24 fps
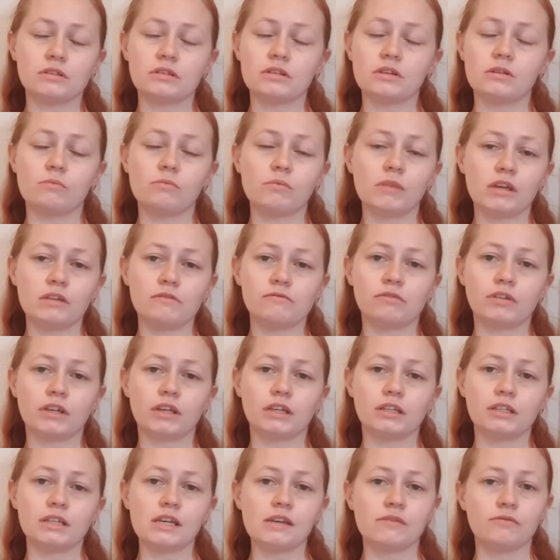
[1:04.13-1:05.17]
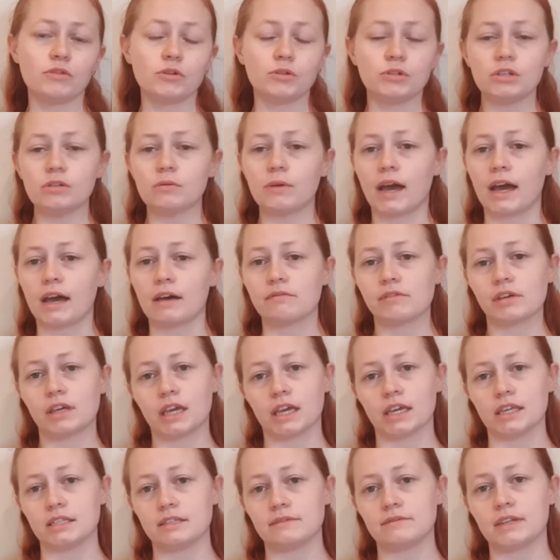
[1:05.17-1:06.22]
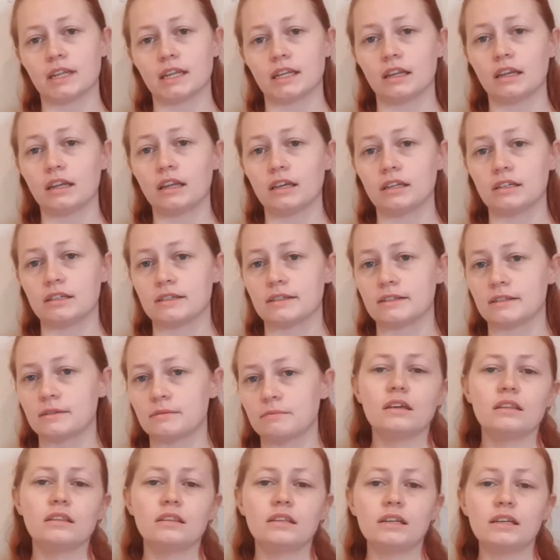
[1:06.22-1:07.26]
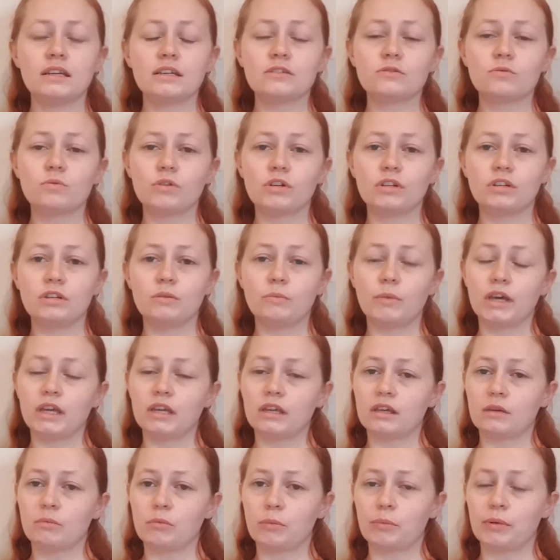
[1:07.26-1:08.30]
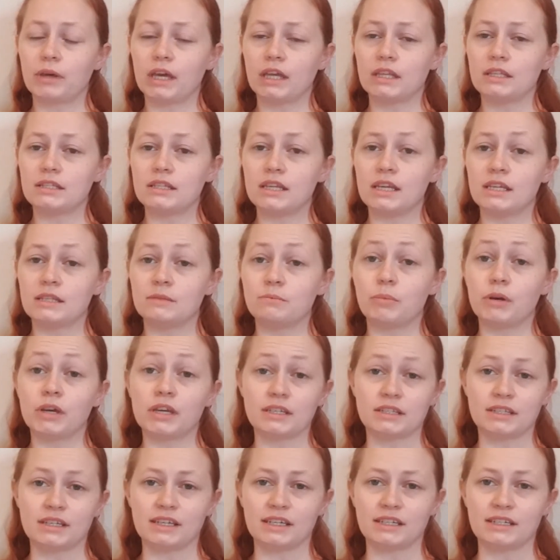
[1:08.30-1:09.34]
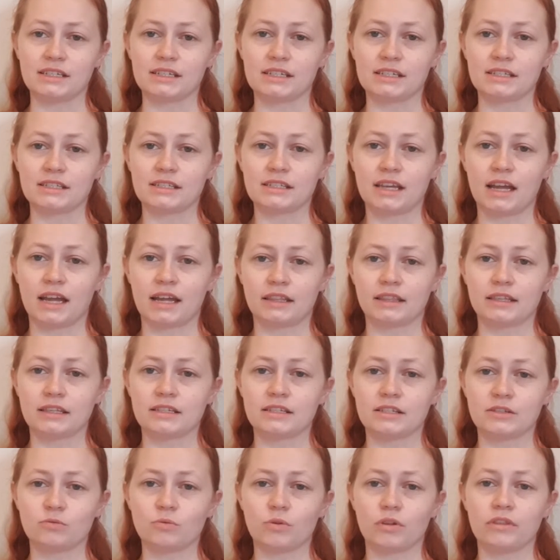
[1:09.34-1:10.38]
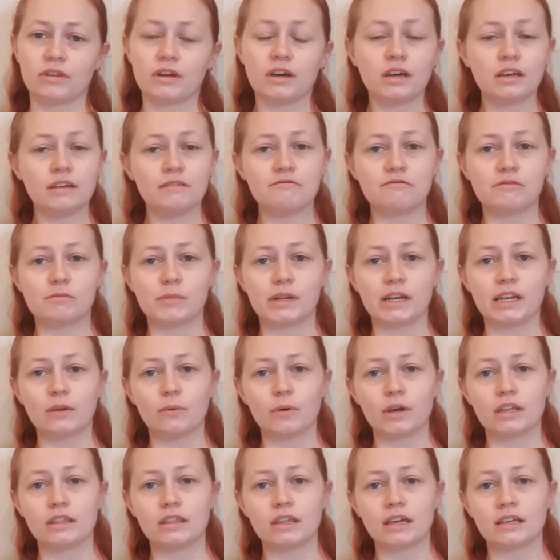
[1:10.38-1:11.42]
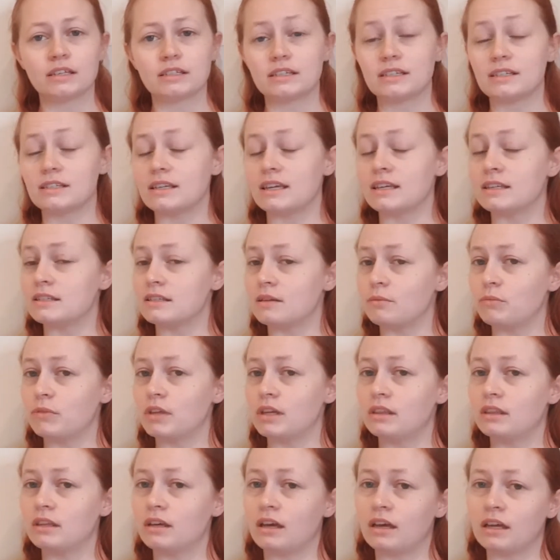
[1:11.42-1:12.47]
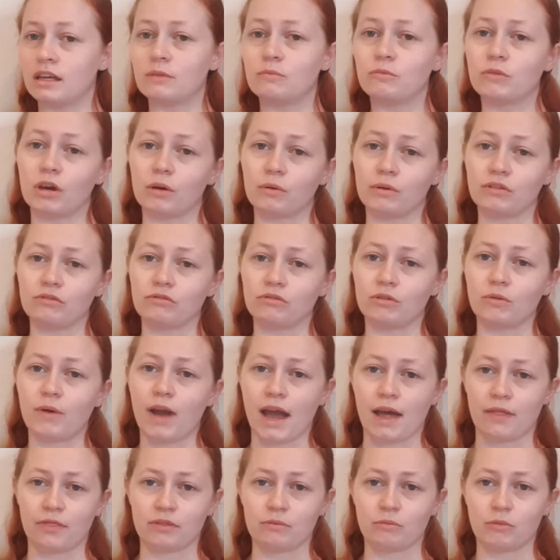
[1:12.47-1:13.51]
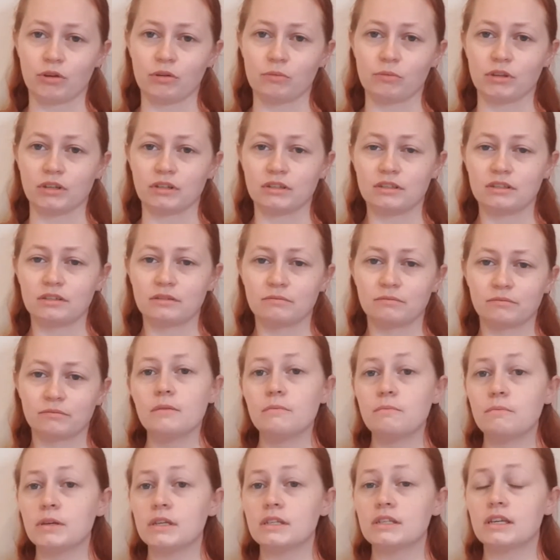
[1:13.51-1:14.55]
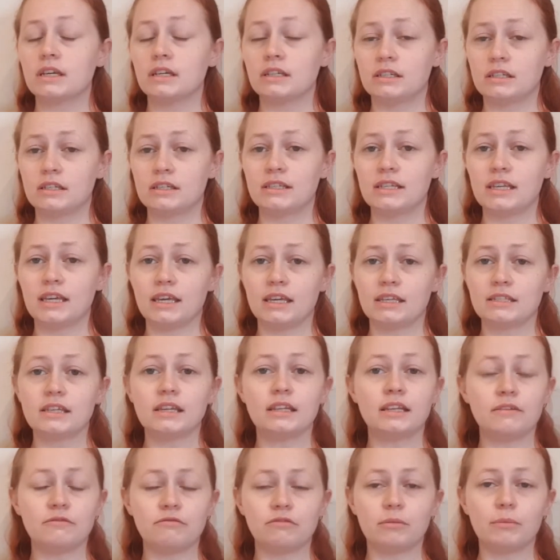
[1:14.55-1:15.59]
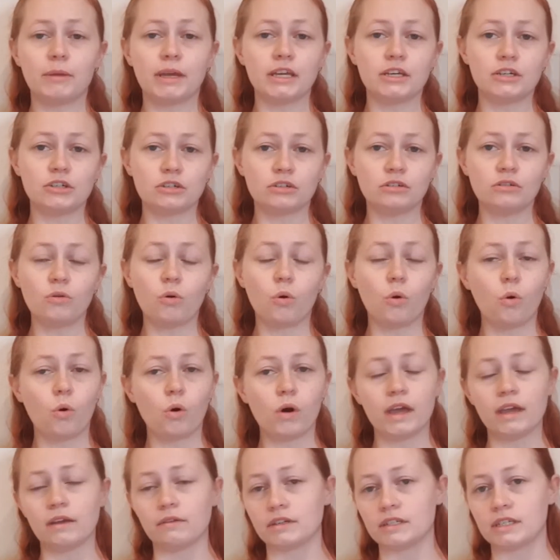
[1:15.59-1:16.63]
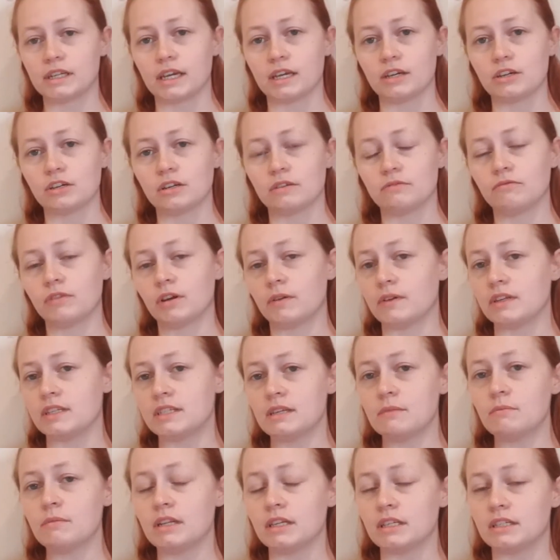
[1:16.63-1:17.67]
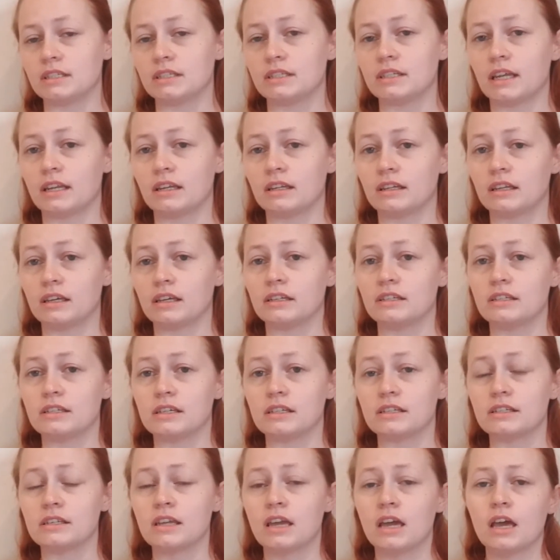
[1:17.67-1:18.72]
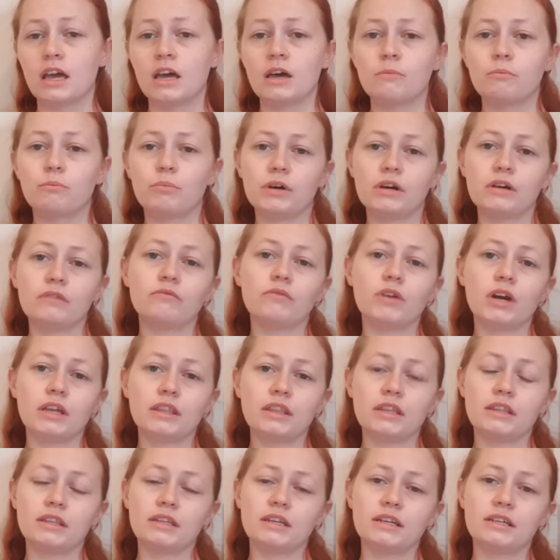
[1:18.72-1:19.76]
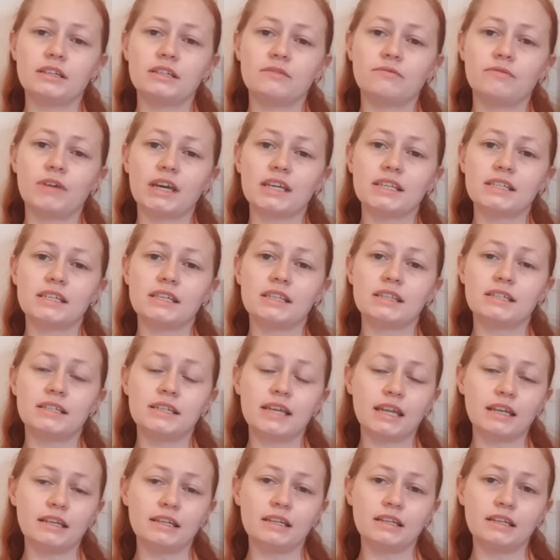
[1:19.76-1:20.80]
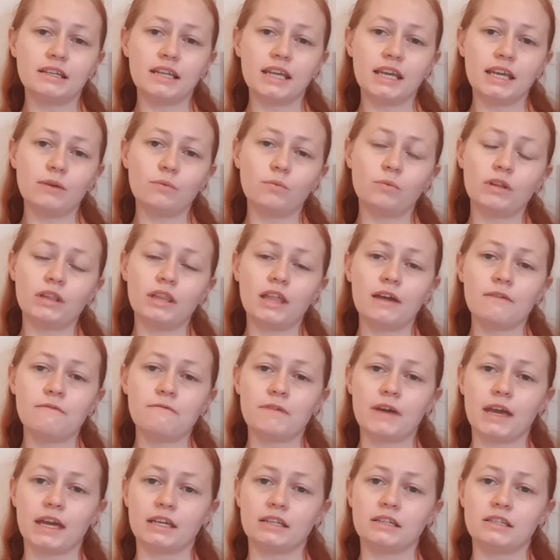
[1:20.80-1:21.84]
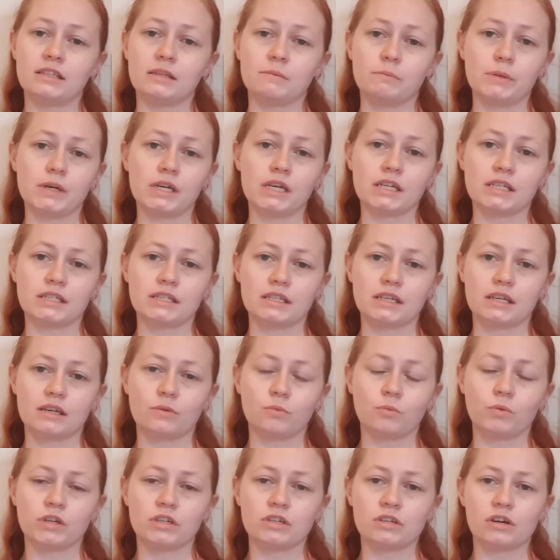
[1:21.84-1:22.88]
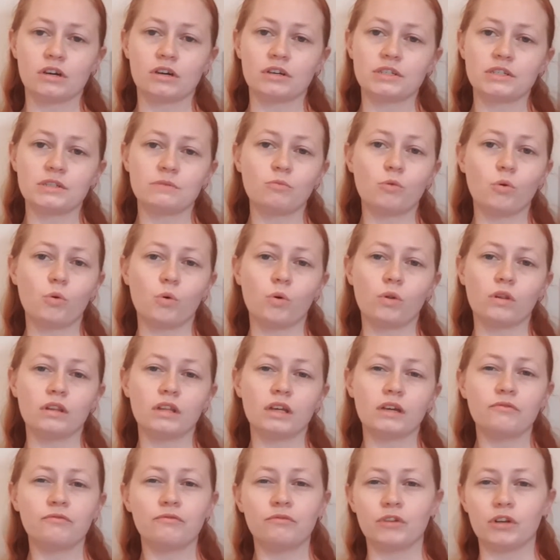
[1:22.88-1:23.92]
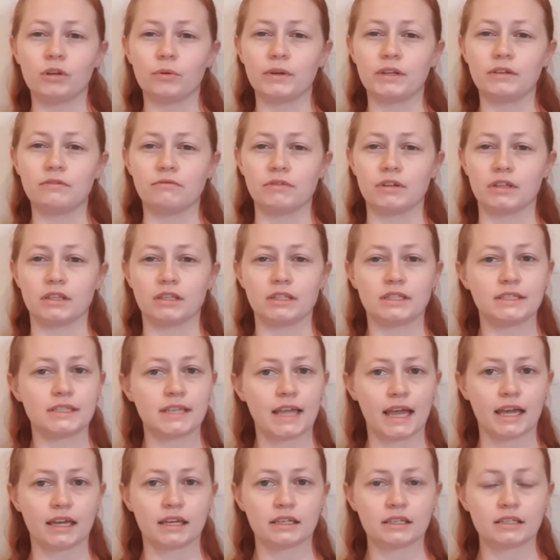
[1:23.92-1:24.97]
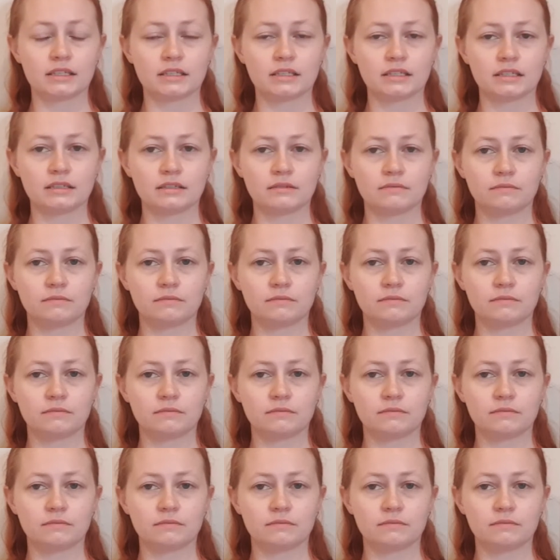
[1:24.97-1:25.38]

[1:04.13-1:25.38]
that you might find if you do have a case of tendonitis. The next one you might come up against is bursitis, and this is one that I'm familiar with as it is something that I am going through at the moment. Bursitis is an inflammation or irritation very similar to tendonitis, but rather than it affecting the tendon, it will affect the bursa, which are small fluid-filled sacs.